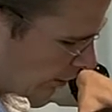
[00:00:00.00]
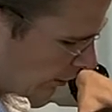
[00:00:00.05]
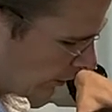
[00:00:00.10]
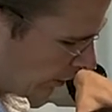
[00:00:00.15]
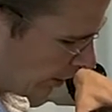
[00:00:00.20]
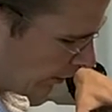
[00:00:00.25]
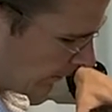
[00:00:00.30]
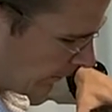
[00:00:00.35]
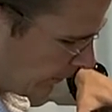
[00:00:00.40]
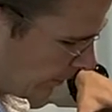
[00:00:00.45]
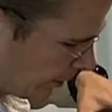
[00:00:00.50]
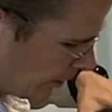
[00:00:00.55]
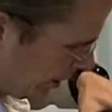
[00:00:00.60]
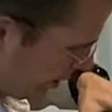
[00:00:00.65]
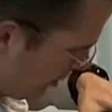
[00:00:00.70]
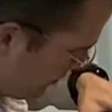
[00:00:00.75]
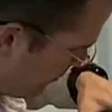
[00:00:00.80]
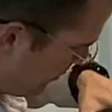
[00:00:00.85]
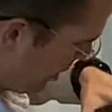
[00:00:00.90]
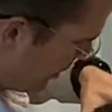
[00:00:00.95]
so I feel
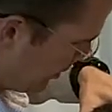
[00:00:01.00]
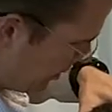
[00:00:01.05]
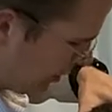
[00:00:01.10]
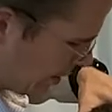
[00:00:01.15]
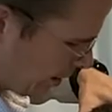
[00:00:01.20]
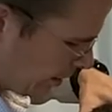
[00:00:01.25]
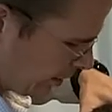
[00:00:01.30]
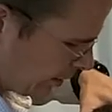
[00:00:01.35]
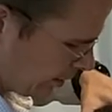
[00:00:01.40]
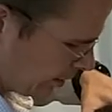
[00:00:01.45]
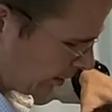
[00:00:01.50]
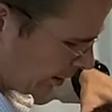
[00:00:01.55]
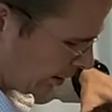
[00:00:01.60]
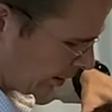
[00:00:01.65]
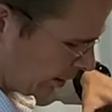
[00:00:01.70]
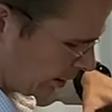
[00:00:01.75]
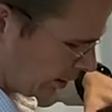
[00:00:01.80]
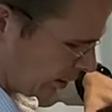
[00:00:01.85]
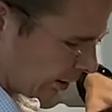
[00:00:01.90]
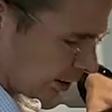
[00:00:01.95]
like right there
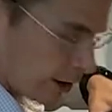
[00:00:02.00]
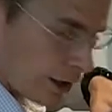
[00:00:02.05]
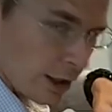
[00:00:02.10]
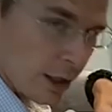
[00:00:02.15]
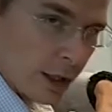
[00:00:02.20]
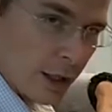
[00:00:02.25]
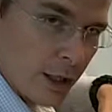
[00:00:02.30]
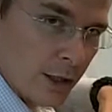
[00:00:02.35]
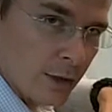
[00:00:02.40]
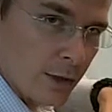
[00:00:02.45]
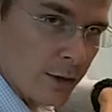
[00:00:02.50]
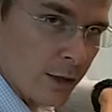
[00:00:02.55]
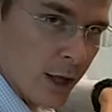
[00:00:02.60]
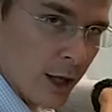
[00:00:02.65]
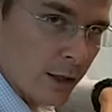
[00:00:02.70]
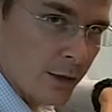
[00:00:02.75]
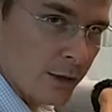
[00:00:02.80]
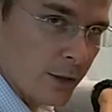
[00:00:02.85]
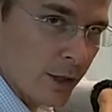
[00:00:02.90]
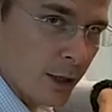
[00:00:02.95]
he's
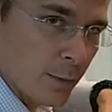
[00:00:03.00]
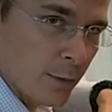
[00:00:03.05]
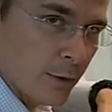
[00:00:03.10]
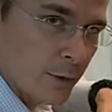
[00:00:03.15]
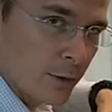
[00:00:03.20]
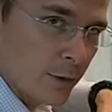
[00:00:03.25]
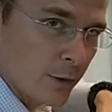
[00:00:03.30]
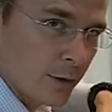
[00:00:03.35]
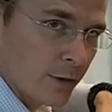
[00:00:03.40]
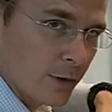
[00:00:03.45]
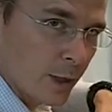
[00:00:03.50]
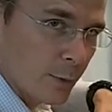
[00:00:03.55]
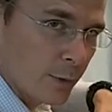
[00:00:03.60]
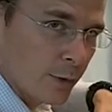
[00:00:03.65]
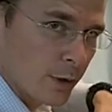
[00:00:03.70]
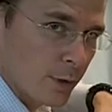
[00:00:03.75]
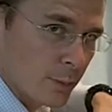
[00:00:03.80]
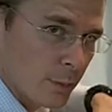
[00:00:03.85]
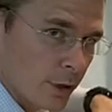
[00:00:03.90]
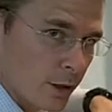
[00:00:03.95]
locked up through his
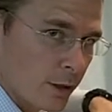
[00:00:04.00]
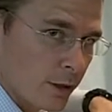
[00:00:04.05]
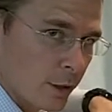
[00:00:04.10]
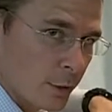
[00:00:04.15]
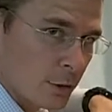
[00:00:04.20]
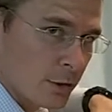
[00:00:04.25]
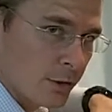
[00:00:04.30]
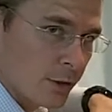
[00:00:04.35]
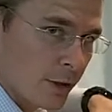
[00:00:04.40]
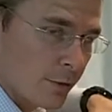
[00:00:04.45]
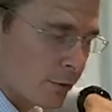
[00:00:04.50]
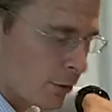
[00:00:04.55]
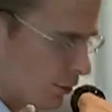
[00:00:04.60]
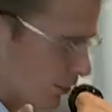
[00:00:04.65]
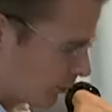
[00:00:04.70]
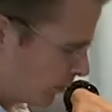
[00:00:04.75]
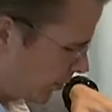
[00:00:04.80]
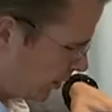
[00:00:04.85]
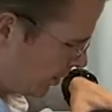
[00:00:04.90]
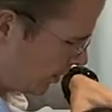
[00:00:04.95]
upper, mid, and lower
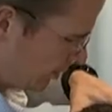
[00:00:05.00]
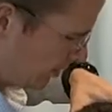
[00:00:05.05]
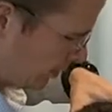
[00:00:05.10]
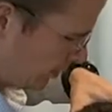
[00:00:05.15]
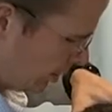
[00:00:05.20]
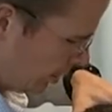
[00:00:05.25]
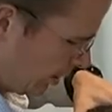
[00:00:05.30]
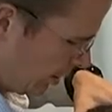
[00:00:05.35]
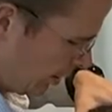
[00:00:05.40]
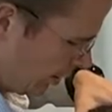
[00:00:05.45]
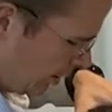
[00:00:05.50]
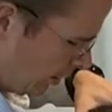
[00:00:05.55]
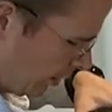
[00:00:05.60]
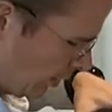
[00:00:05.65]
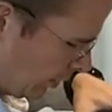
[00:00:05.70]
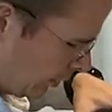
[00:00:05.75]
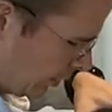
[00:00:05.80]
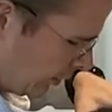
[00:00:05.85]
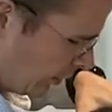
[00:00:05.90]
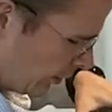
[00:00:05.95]
cervical spine.
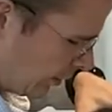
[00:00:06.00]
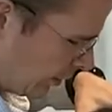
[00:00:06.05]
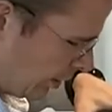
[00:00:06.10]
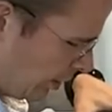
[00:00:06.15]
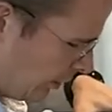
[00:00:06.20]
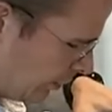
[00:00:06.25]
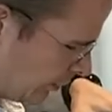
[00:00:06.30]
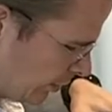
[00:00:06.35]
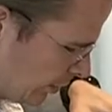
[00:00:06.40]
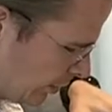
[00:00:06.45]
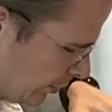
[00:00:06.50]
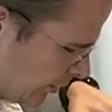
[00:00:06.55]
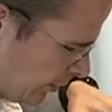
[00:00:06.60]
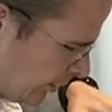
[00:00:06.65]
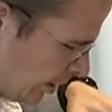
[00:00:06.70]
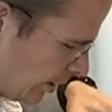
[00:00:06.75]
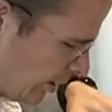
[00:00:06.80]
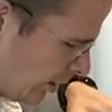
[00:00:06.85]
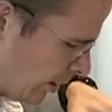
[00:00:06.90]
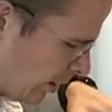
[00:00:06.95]
So he's going to
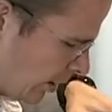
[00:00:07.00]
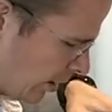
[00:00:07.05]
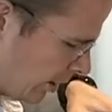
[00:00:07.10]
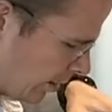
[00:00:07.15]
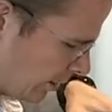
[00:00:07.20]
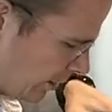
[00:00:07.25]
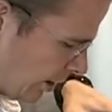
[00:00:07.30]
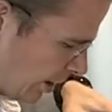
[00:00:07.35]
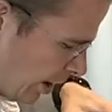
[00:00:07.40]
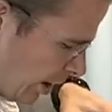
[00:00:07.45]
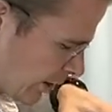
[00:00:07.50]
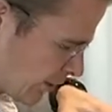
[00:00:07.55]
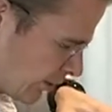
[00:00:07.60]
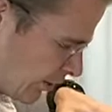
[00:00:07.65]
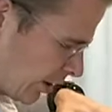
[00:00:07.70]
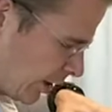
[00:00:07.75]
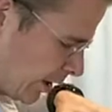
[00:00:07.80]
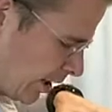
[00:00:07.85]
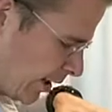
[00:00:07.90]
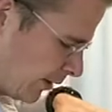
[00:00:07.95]
stay there, and
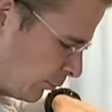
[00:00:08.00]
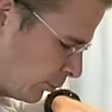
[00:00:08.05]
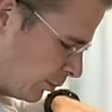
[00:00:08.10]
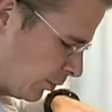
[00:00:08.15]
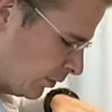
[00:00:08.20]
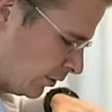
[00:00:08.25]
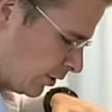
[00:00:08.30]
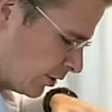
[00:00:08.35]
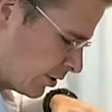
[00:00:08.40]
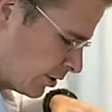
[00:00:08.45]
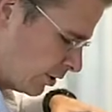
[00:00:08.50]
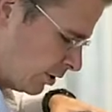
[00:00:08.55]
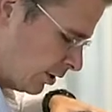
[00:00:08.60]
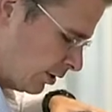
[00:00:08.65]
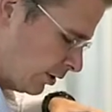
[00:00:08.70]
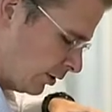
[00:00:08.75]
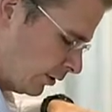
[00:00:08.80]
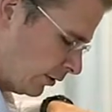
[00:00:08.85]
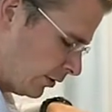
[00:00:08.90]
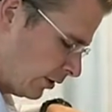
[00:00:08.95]
actually I'd have him positioned
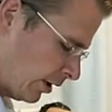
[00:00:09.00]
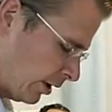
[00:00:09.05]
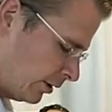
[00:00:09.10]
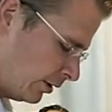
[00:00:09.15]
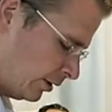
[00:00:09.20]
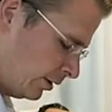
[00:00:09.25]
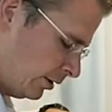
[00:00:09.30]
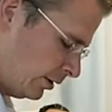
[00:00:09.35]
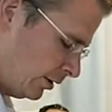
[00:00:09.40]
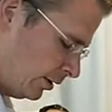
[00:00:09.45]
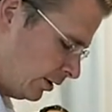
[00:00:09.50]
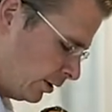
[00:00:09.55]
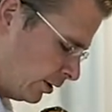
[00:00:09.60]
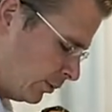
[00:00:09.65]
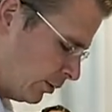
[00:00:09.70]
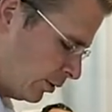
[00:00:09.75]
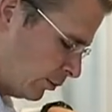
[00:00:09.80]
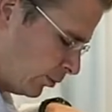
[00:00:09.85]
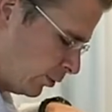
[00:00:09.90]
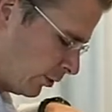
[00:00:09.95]
in a
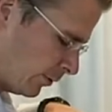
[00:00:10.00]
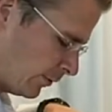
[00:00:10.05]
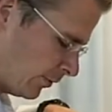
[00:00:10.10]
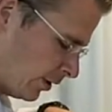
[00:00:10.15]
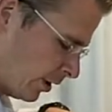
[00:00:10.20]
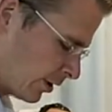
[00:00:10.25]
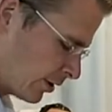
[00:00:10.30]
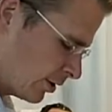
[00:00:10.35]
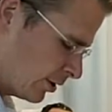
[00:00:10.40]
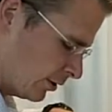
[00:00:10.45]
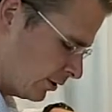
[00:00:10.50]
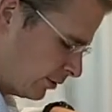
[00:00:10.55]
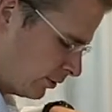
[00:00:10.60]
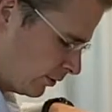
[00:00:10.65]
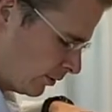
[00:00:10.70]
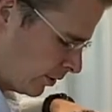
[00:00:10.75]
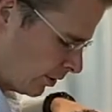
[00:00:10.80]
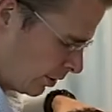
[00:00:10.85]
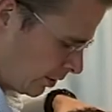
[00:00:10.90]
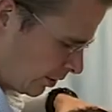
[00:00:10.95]
little bit more flexion,
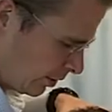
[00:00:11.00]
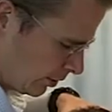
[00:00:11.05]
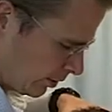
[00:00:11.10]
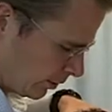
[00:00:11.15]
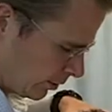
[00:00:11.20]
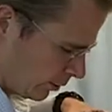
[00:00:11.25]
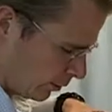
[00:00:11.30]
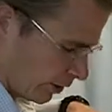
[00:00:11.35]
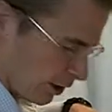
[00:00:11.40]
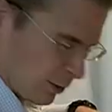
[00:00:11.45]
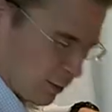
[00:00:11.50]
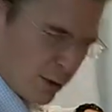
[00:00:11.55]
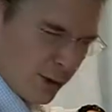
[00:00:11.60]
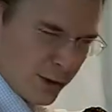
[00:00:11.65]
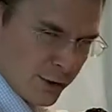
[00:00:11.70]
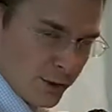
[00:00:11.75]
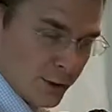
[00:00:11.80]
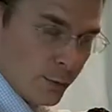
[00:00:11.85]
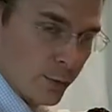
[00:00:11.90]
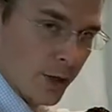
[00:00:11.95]
the way
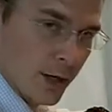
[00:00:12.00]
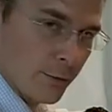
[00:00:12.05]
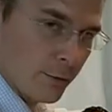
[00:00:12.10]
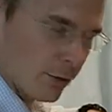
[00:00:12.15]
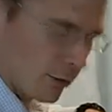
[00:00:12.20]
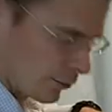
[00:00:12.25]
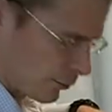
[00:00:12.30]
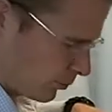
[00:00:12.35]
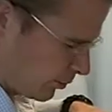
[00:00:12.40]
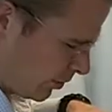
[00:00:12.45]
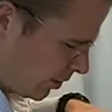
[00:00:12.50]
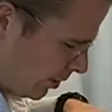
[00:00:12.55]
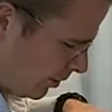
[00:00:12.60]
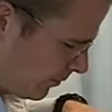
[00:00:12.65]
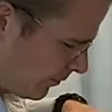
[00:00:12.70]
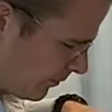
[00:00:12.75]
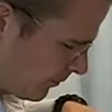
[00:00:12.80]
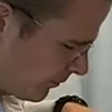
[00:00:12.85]
personal preference for me.